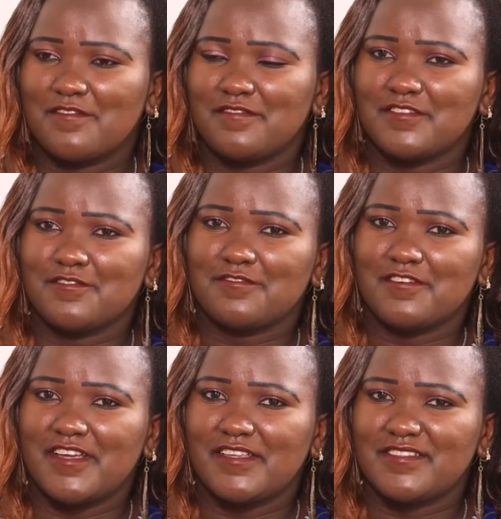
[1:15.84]
First of
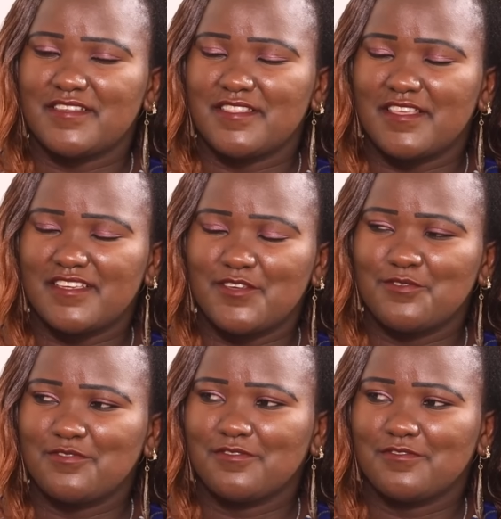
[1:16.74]
all, I say thank
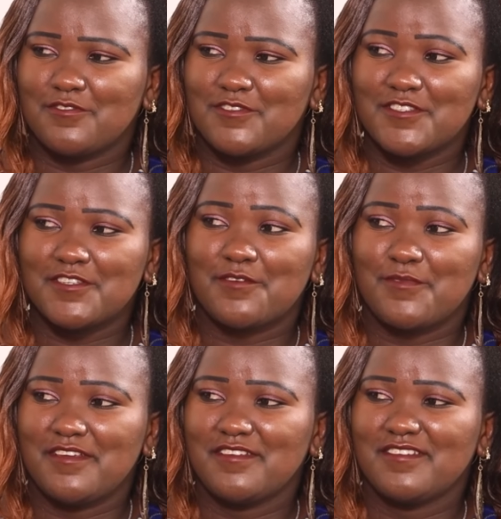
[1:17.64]
you for hosting
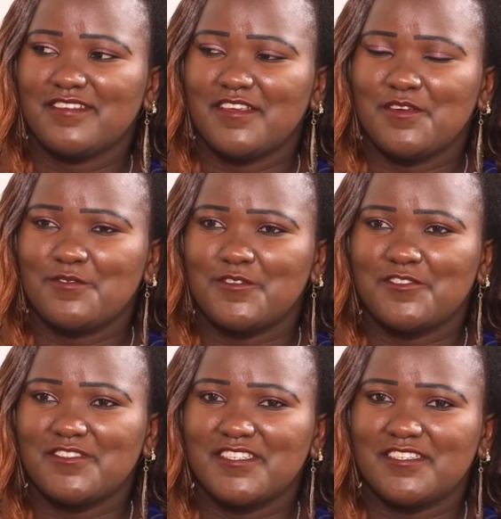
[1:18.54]
me. We
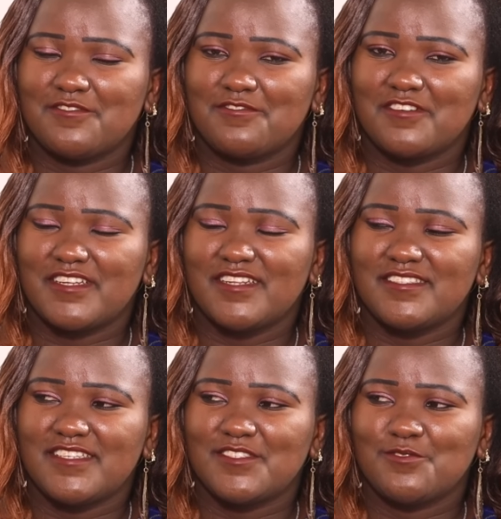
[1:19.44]
don't take it for
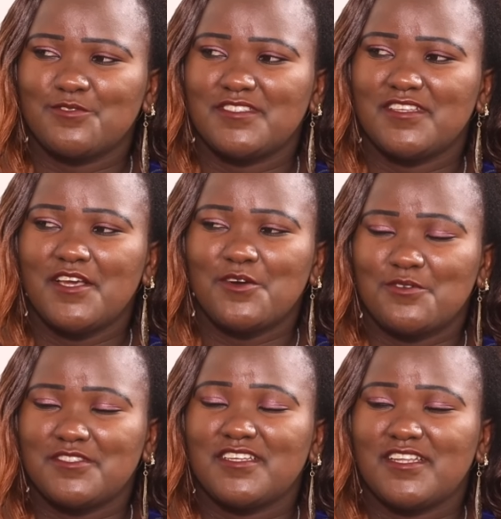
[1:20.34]
granted.
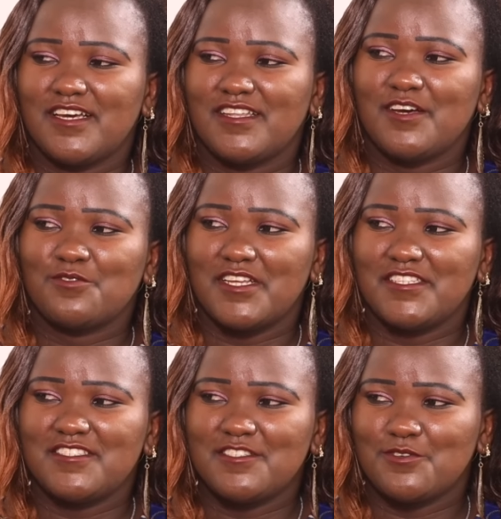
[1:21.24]
Kuitana na
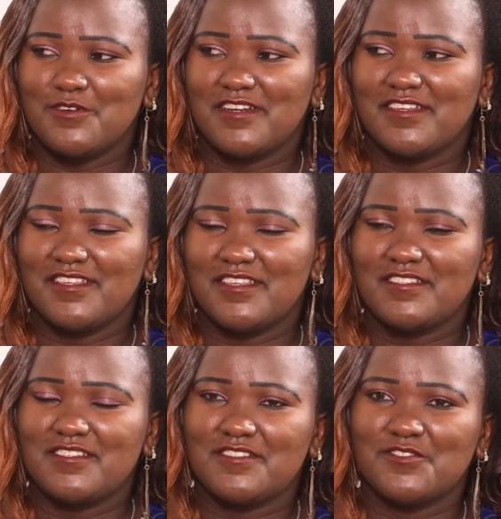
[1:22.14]
unaitikwa.
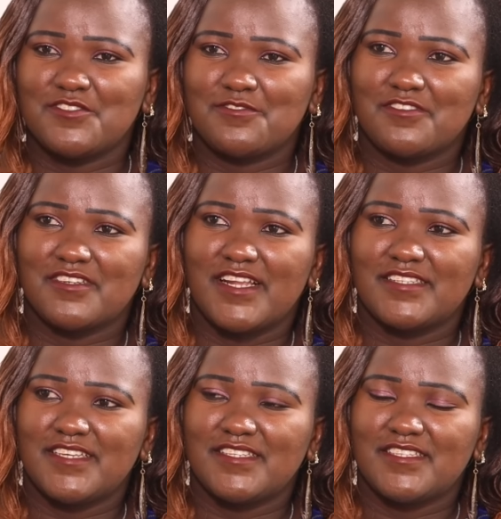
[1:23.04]
It is not for
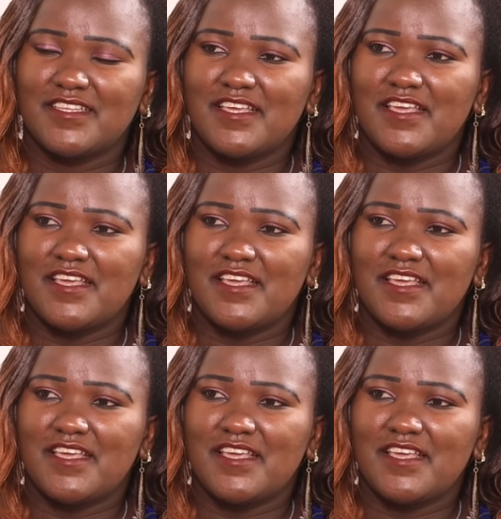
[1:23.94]
granted.